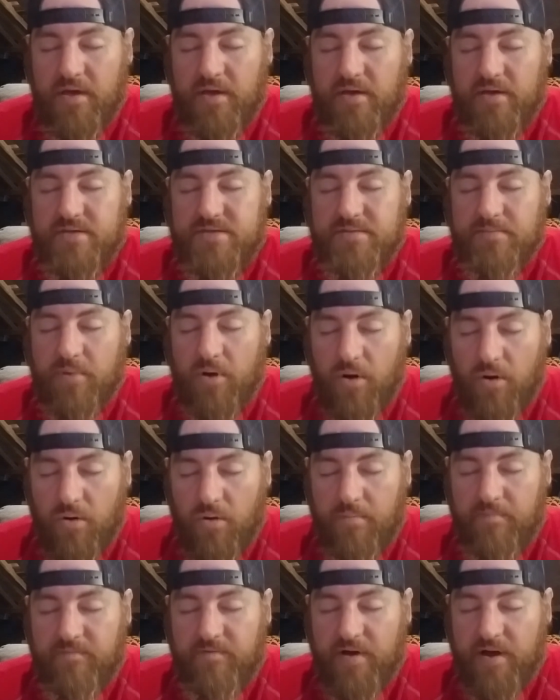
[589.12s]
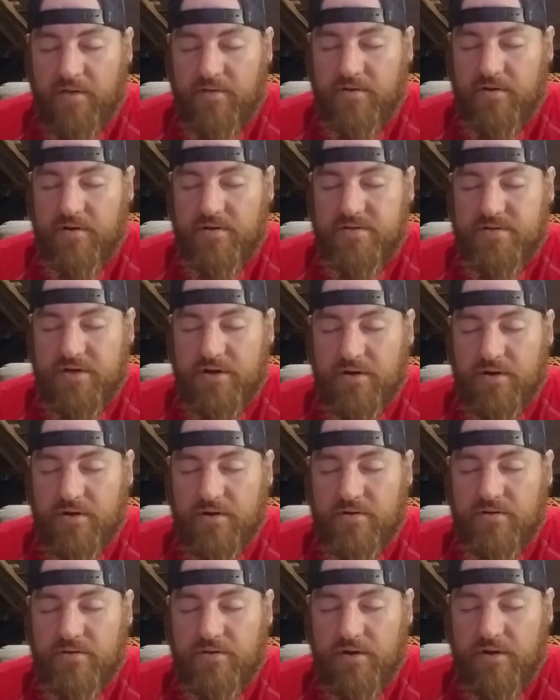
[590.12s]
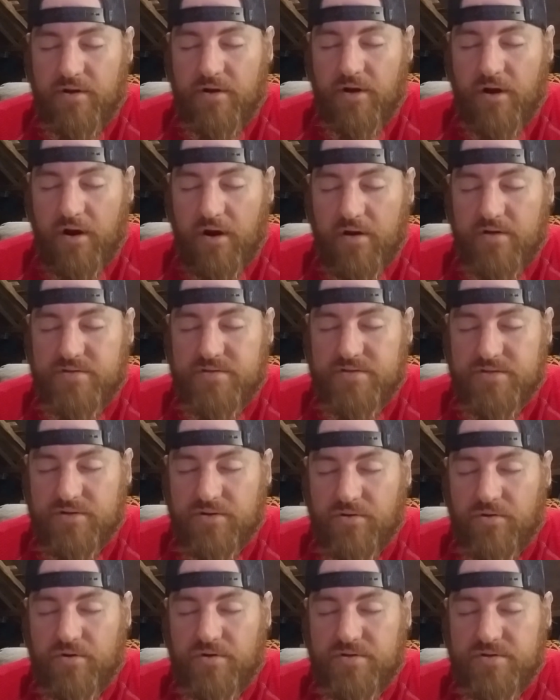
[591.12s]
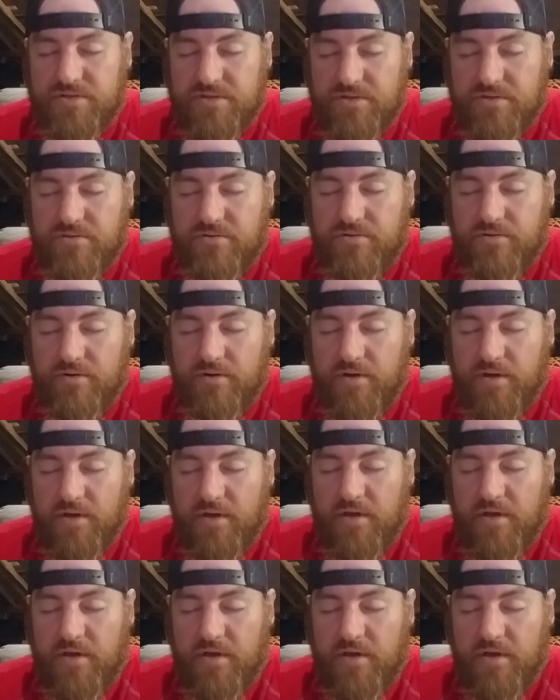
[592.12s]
Some hope, Father. Turn their hearts towards you.